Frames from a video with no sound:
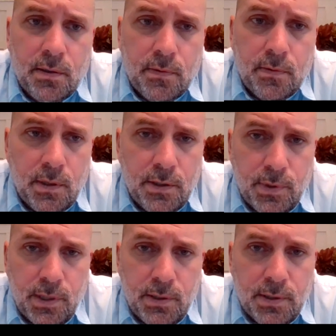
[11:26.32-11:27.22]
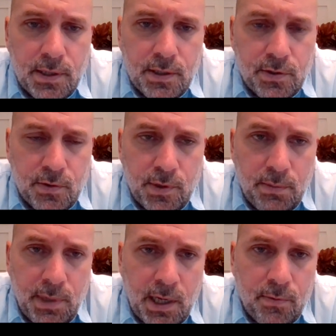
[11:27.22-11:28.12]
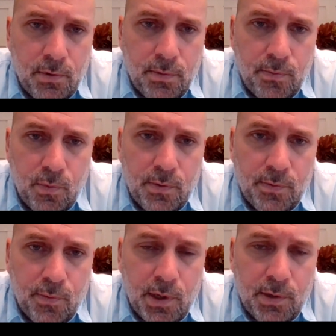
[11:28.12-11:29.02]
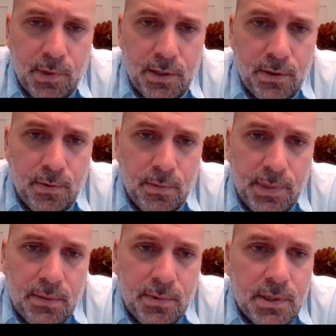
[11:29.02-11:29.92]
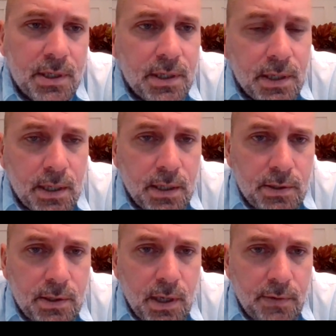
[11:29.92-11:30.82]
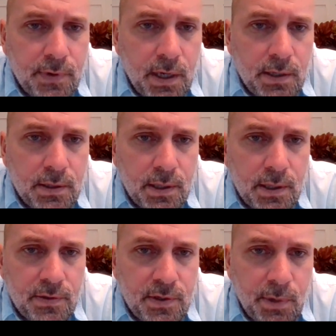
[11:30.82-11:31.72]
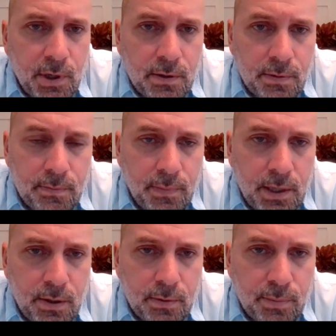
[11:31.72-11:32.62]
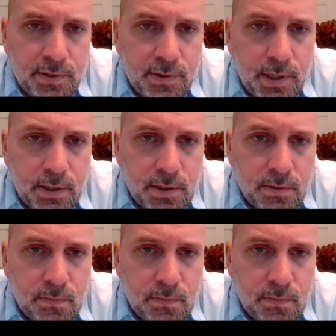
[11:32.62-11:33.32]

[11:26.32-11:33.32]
As we get the screen back, when we do, we'll be able to have Linsey Marr make her presentation.